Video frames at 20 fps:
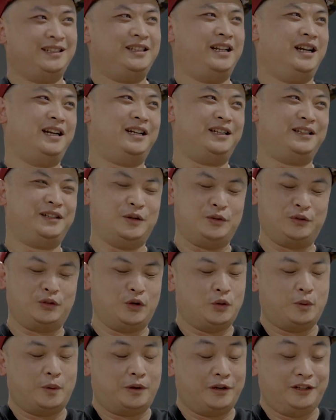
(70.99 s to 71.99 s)
Yeah,
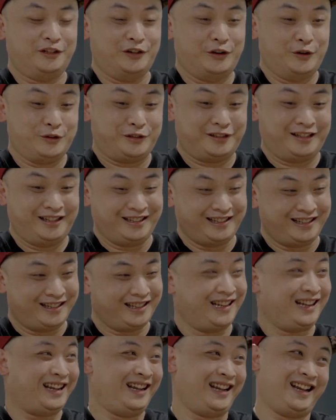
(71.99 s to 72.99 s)
nobody knows.
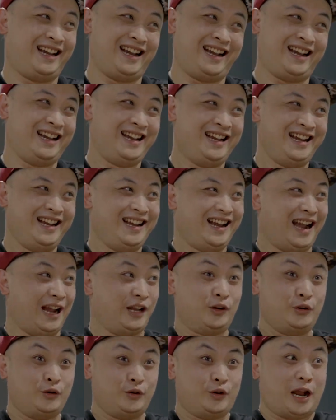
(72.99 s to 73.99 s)
I
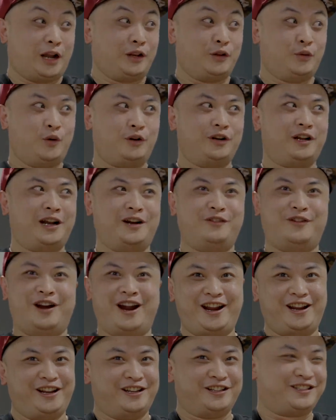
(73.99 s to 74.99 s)
don't want to
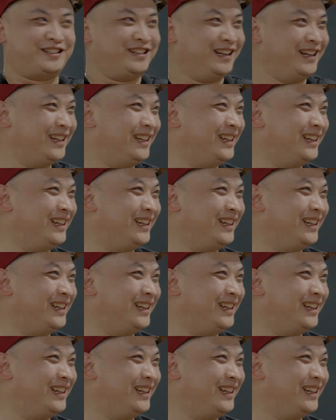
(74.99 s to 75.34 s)
arrest.